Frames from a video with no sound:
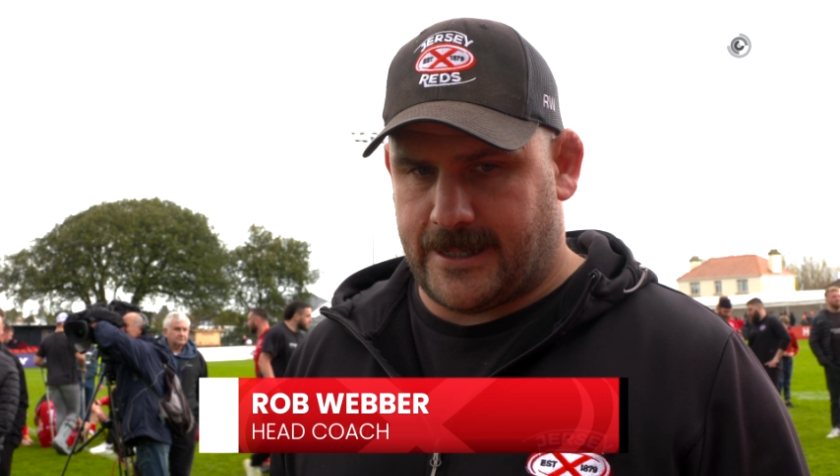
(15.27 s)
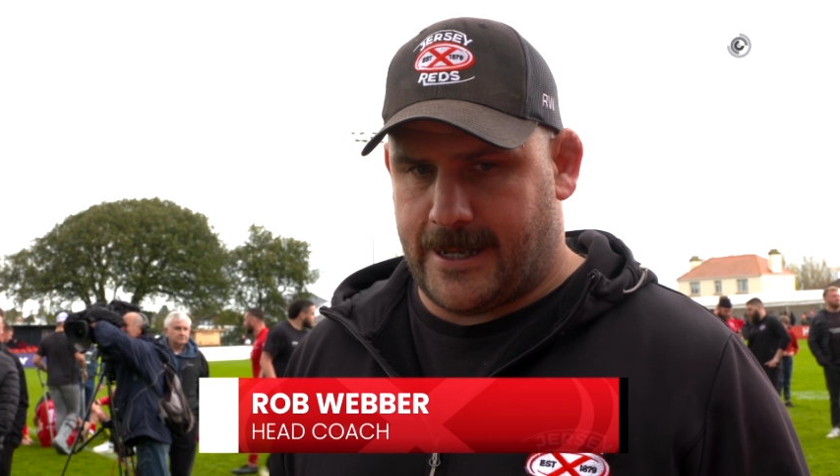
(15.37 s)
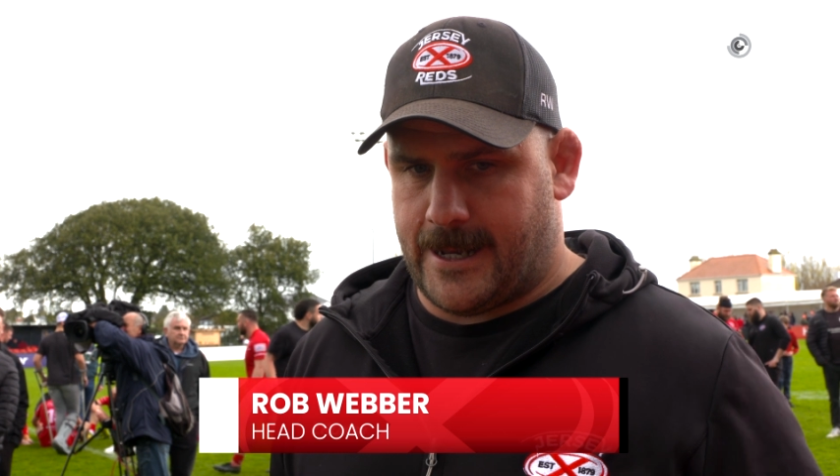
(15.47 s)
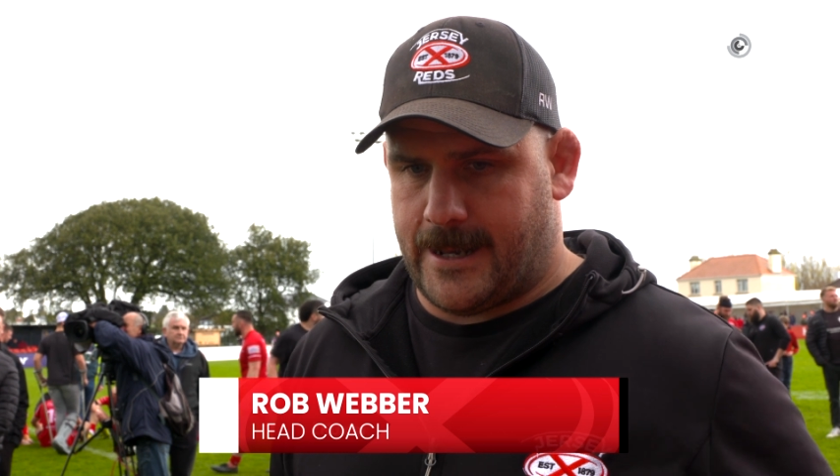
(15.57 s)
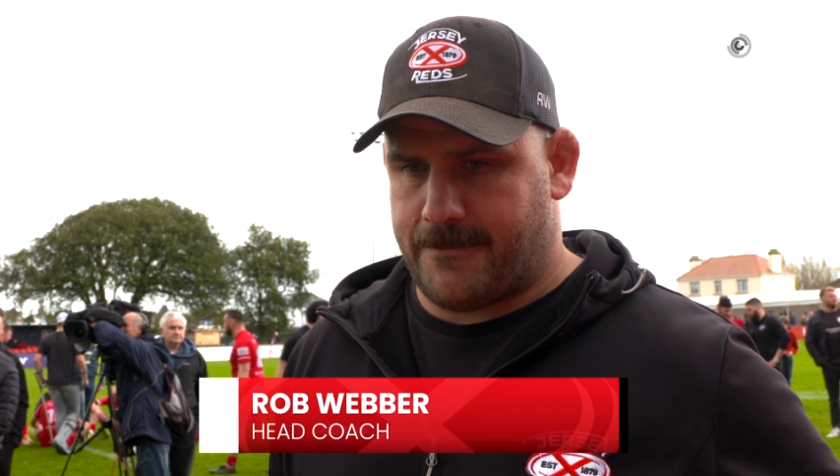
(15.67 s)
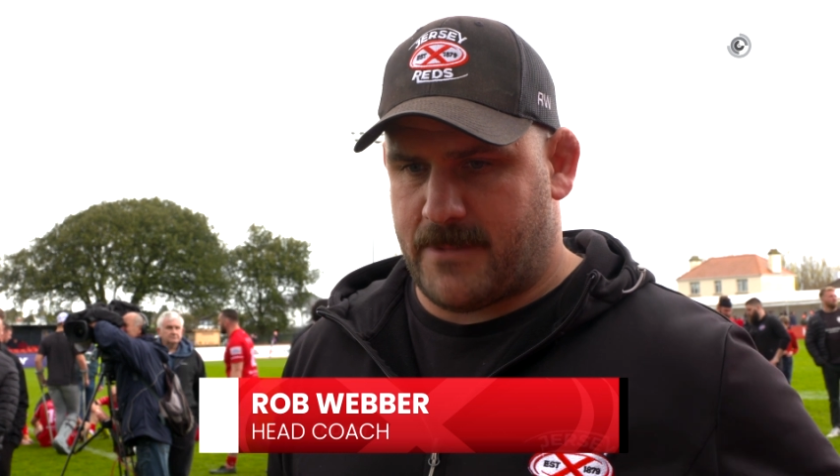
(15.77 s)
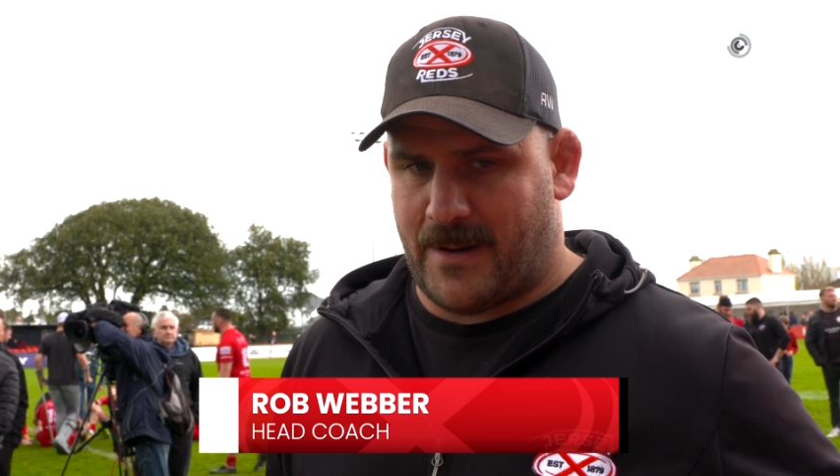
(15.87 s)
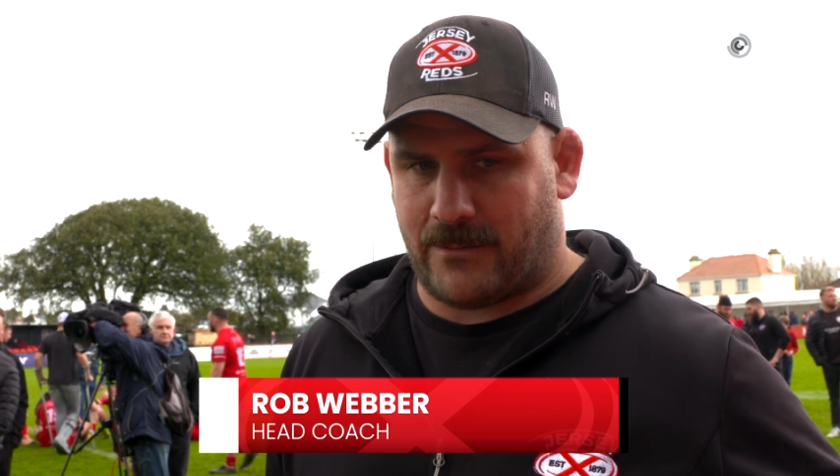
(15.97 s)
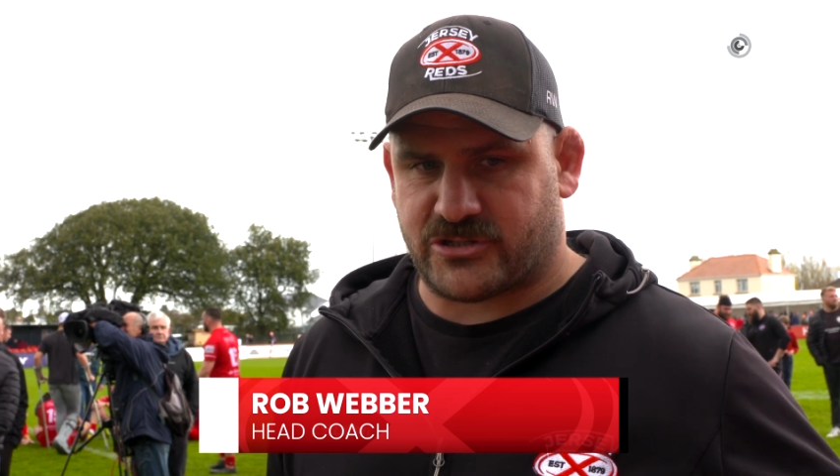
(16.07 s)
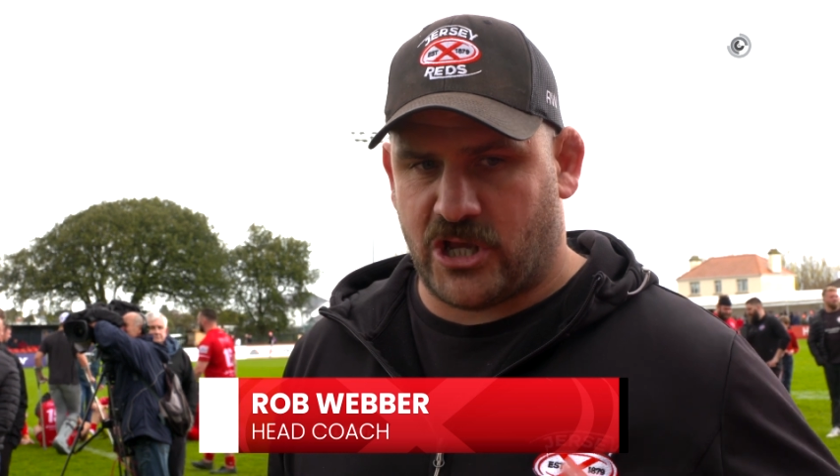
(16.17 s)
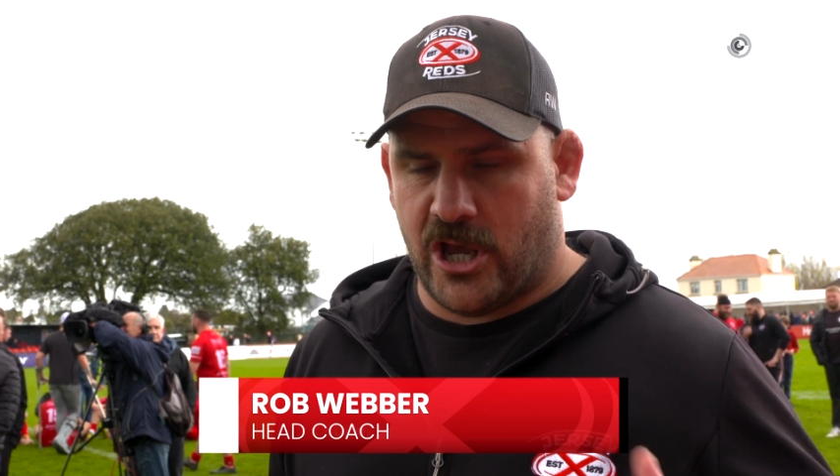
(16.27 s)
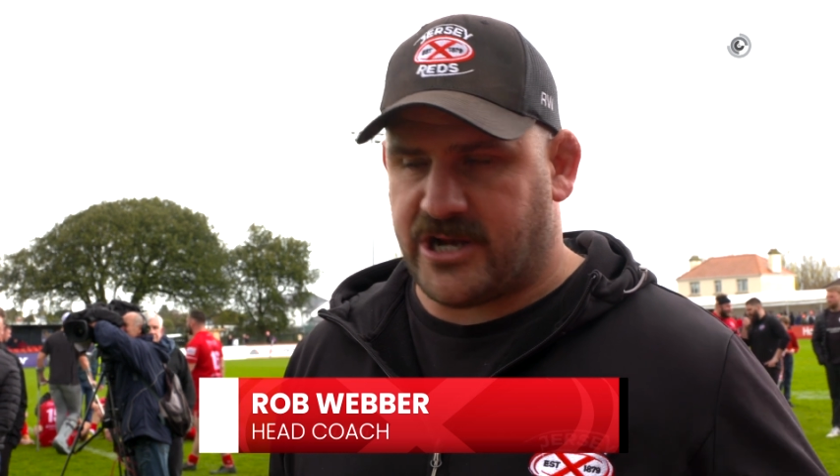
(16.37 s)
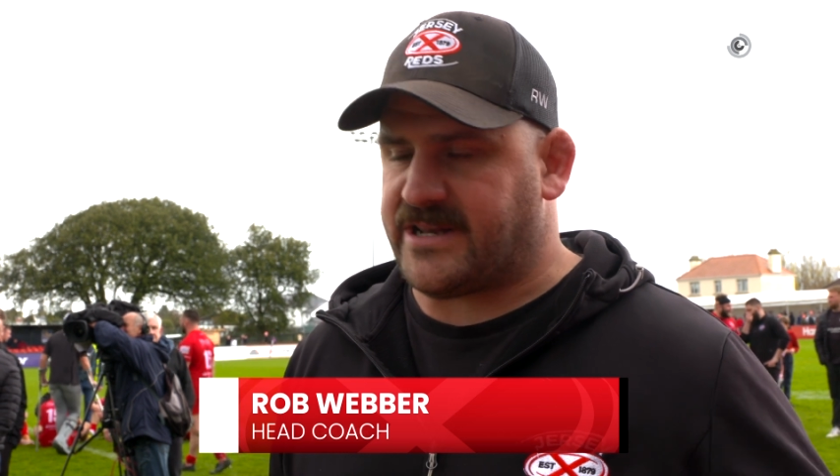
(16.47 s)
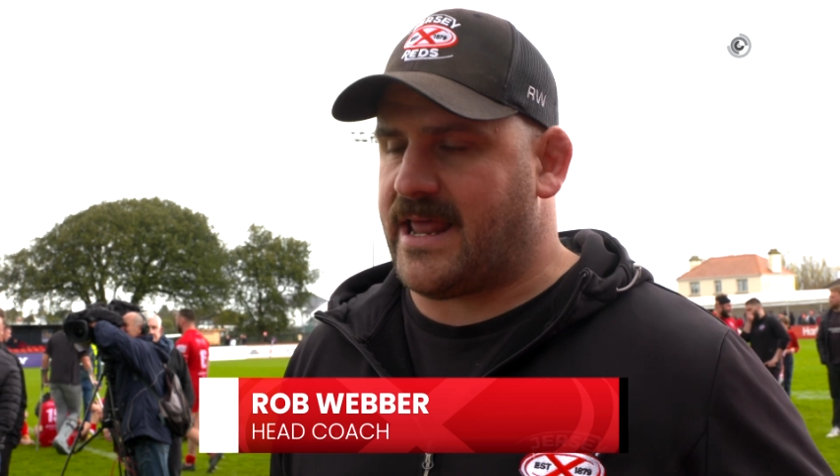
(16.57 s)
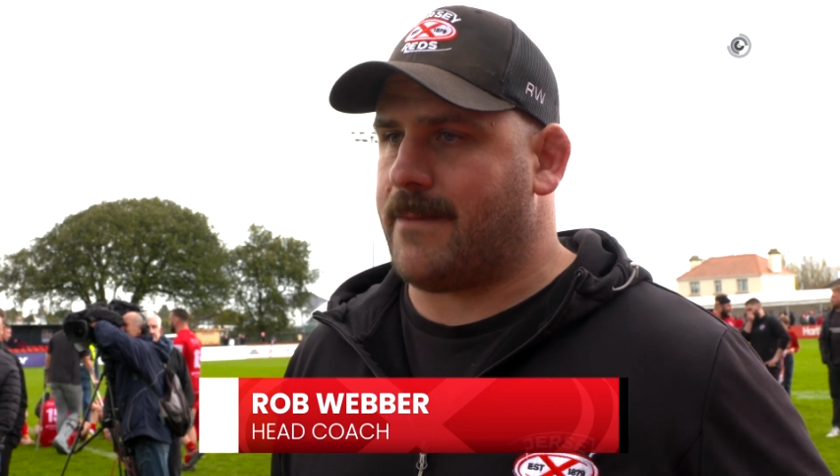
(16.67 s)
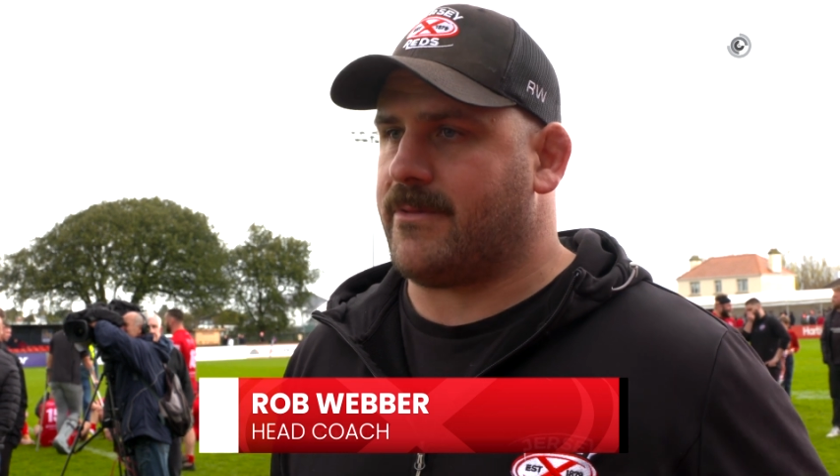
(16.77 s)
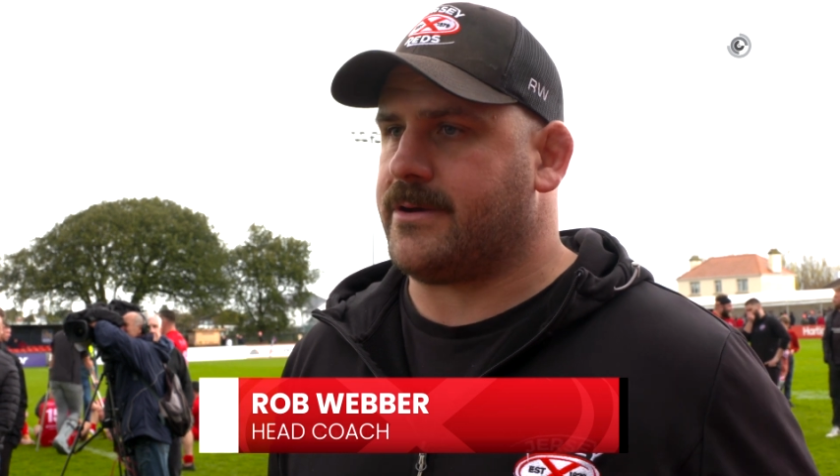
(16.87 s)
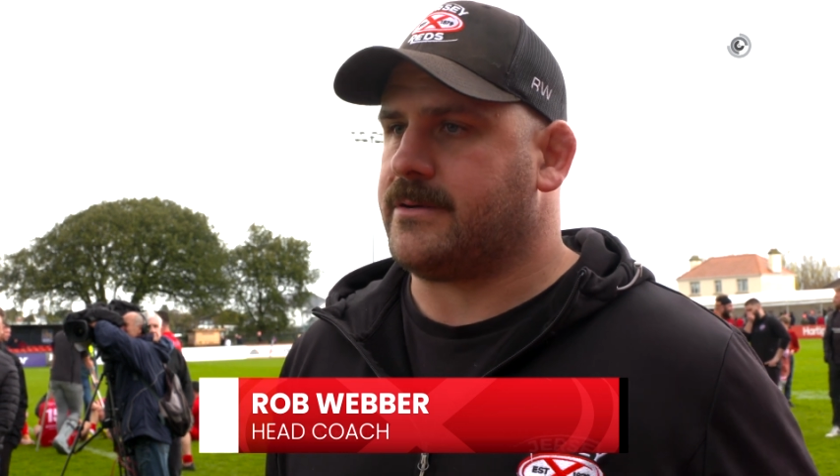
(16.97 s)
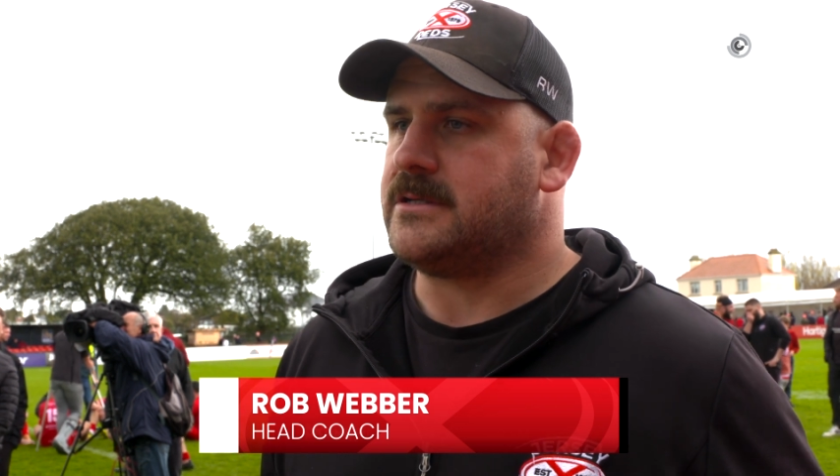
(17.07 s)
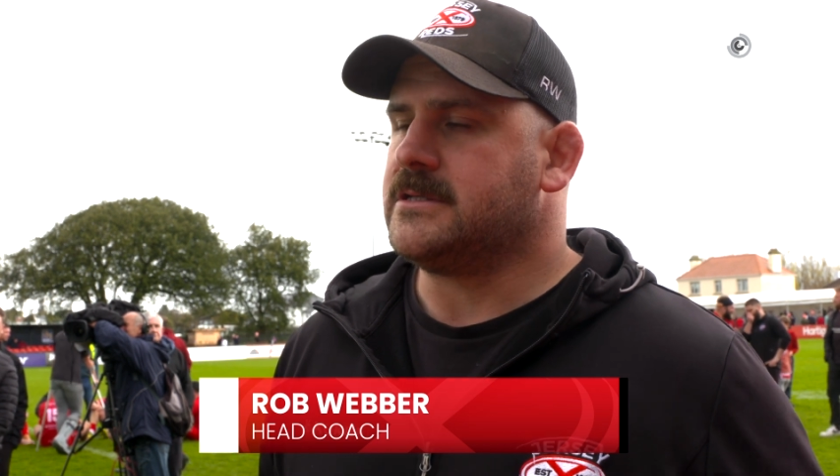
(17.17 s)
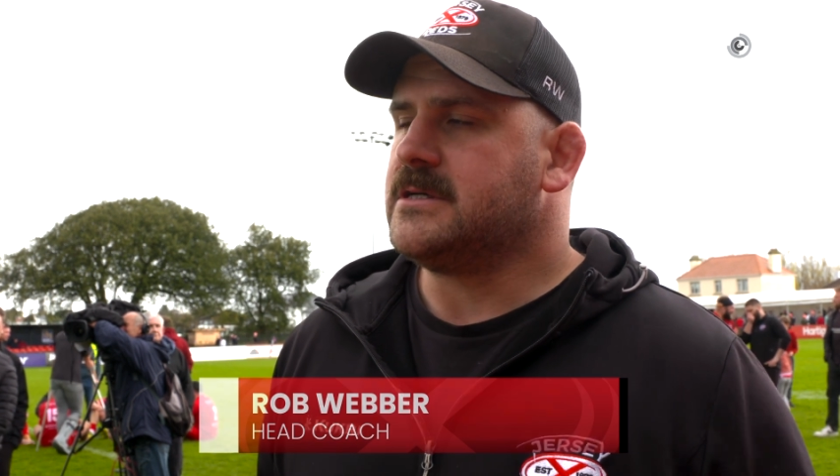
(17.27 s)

about turning them and